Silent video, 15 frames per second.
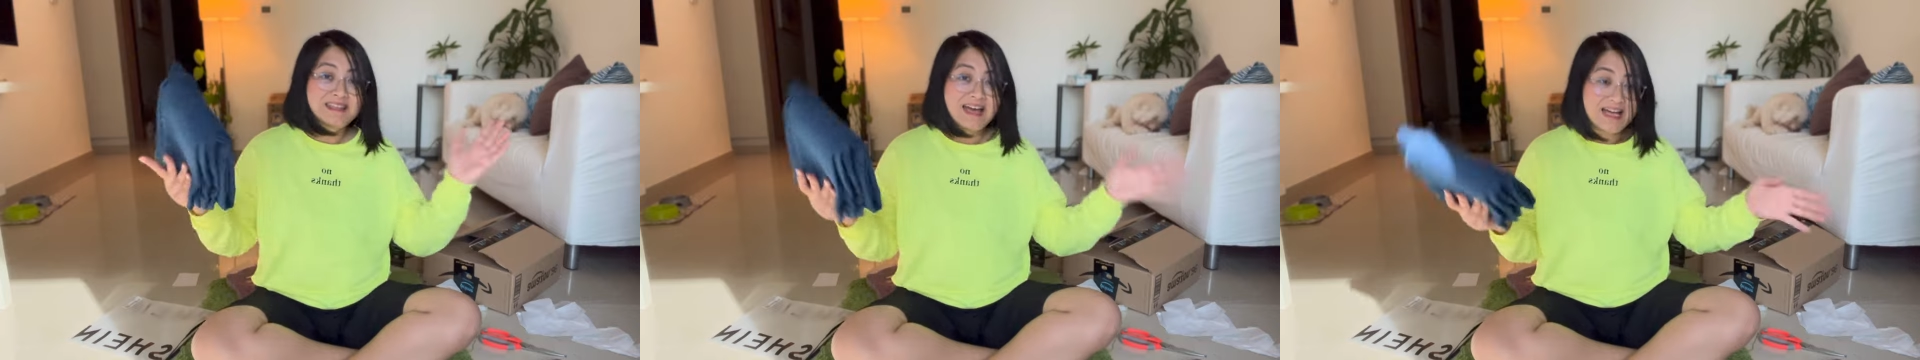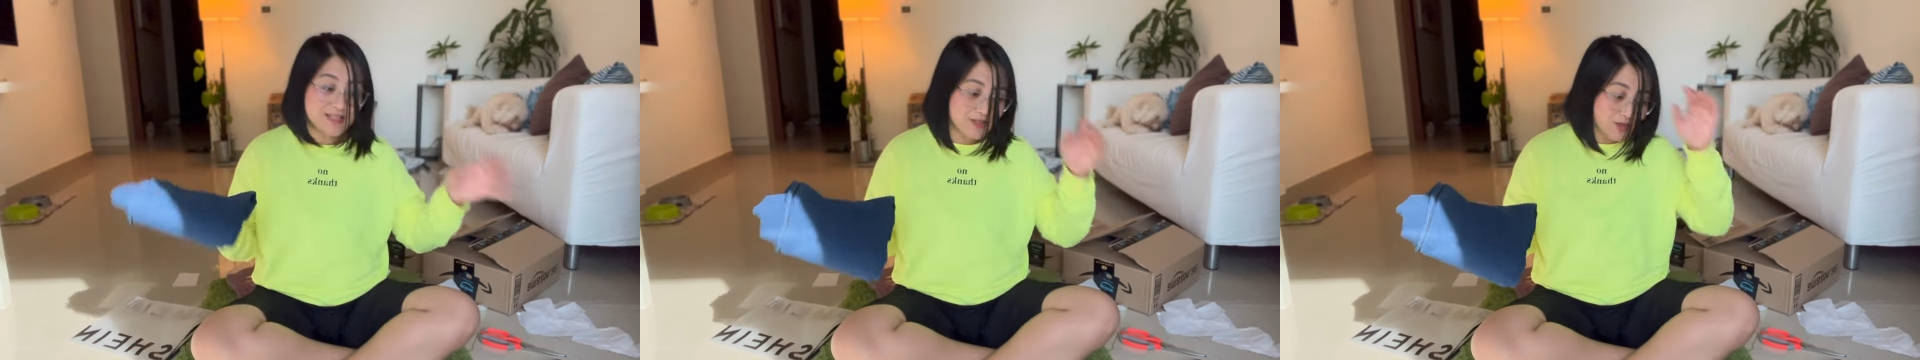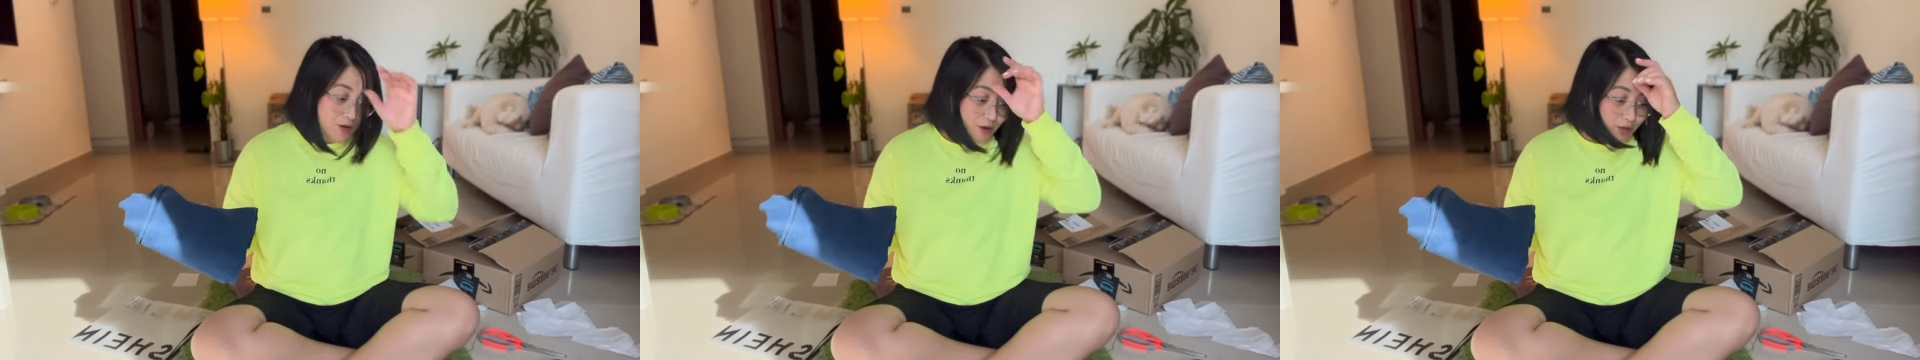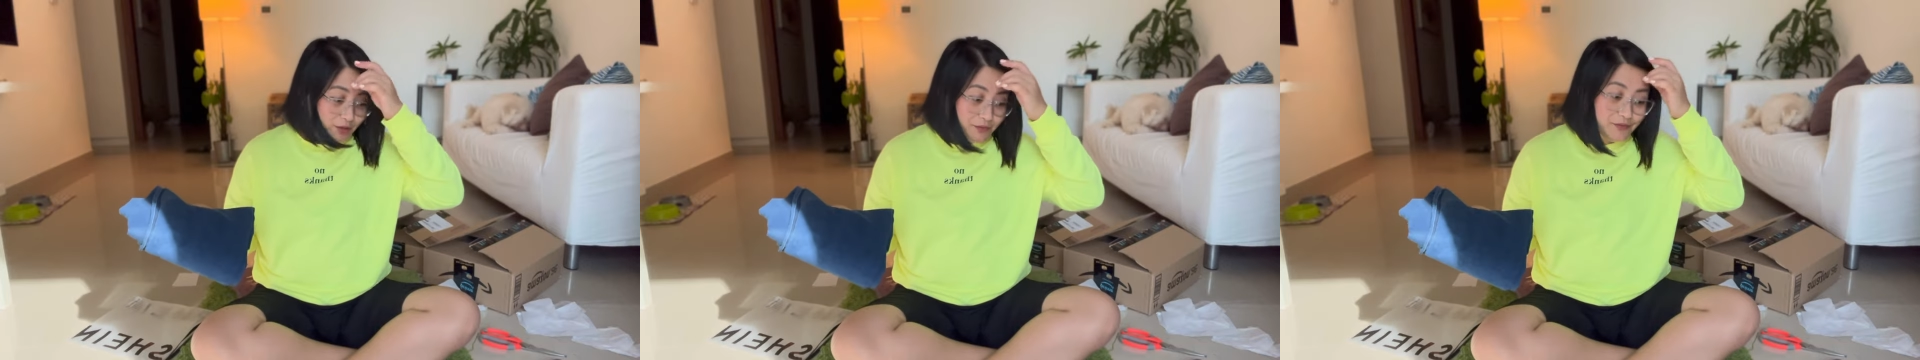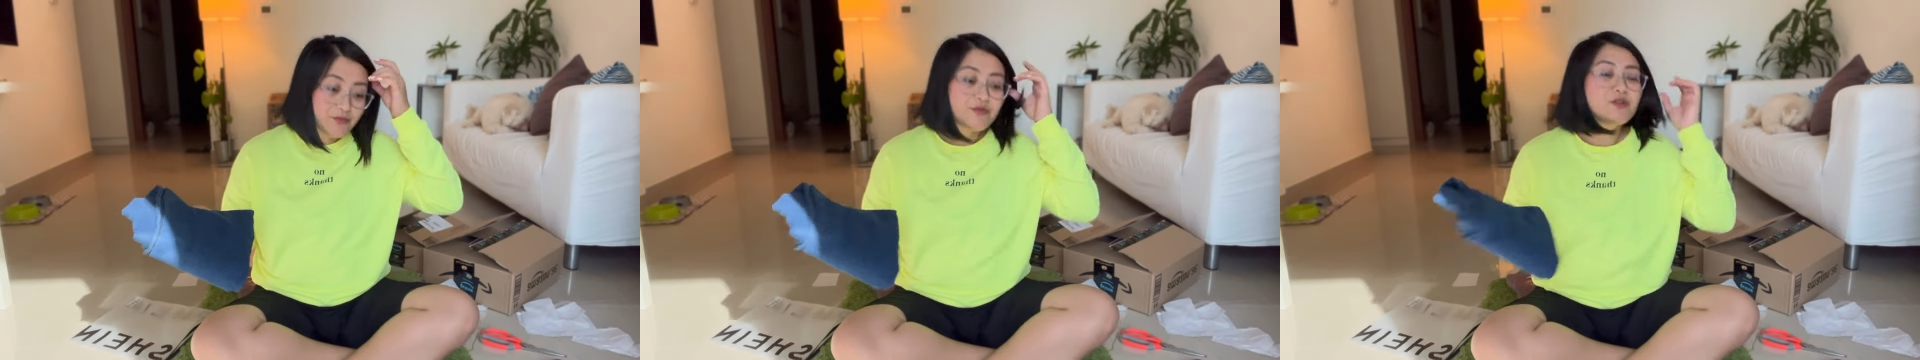That's
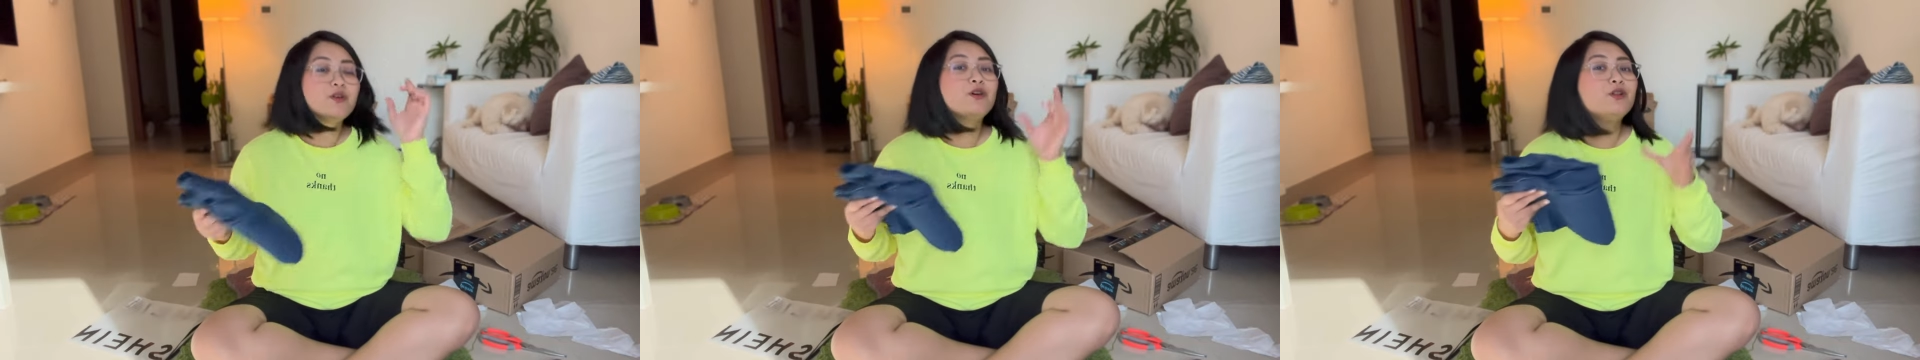all for the